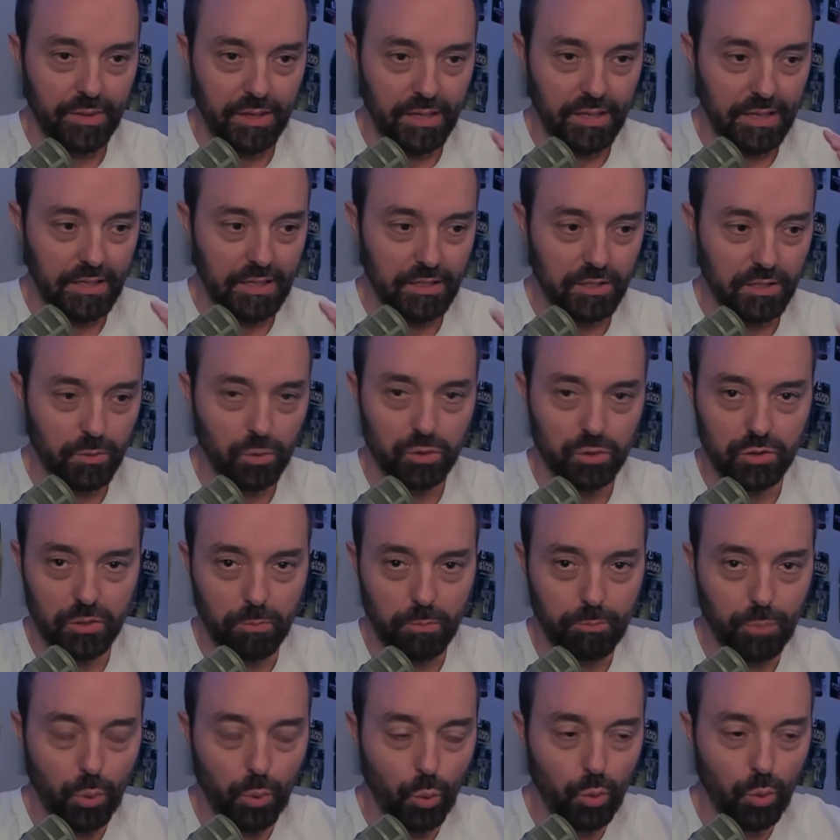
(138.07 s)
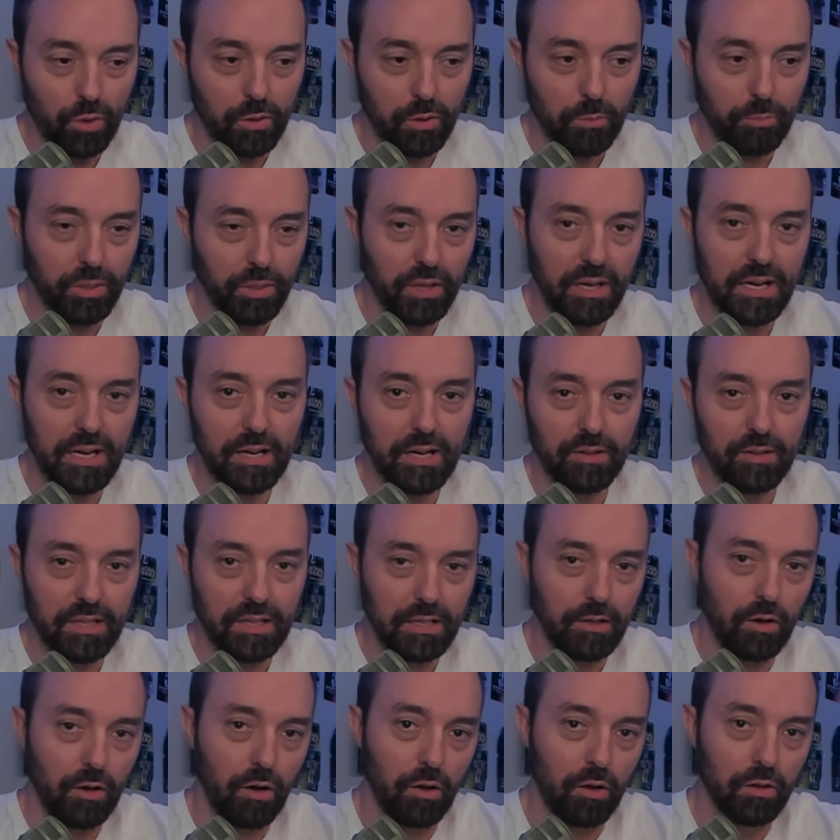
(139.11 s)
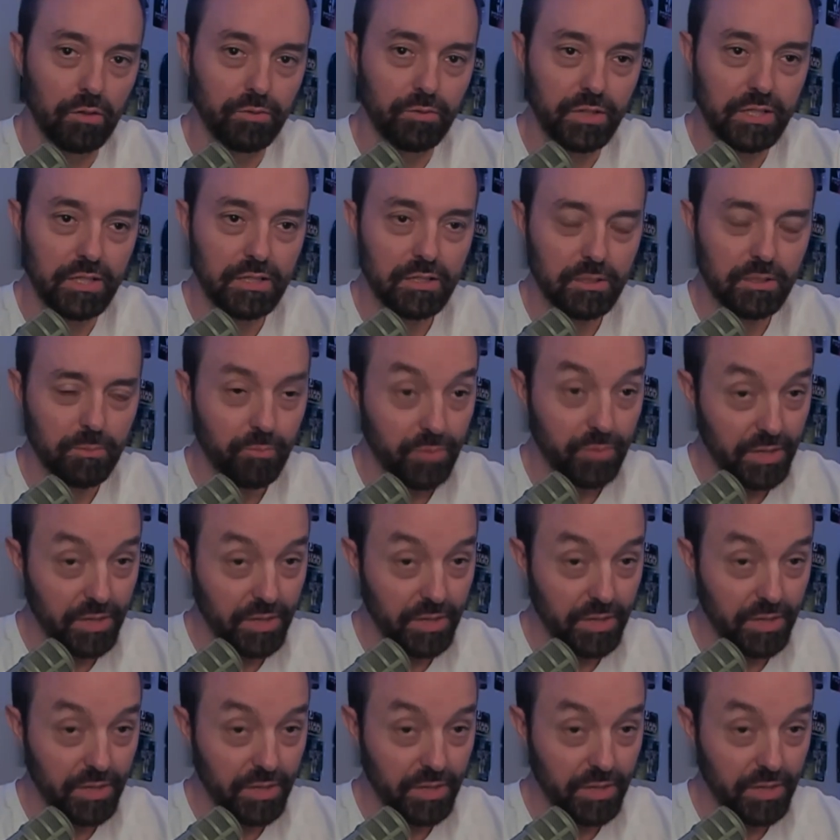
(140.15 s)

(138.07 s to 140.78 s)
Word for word: He's the most important player in all of this.